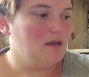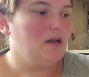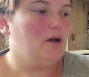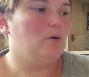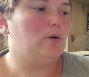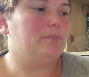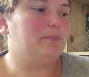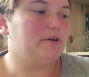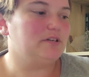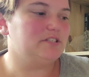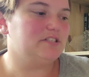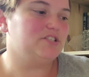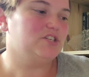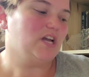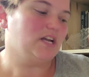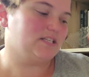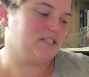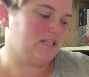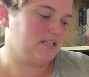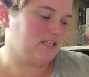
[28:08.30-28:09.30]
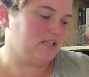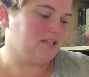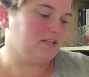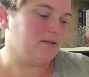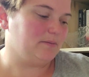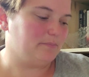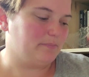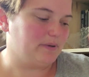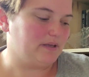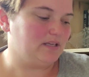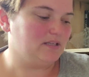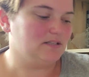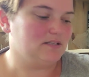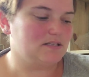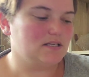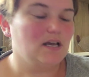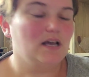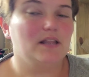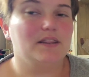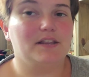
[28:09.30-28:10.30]
Well, Percy Jackson and the
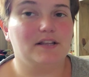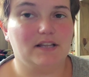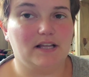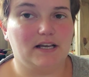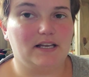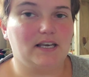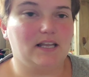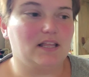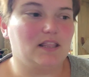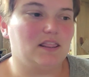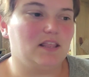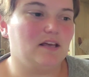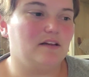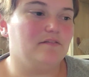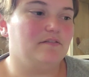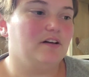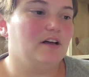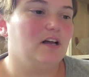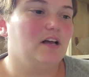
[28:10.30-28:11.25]
Olympians, the Lightning Thief.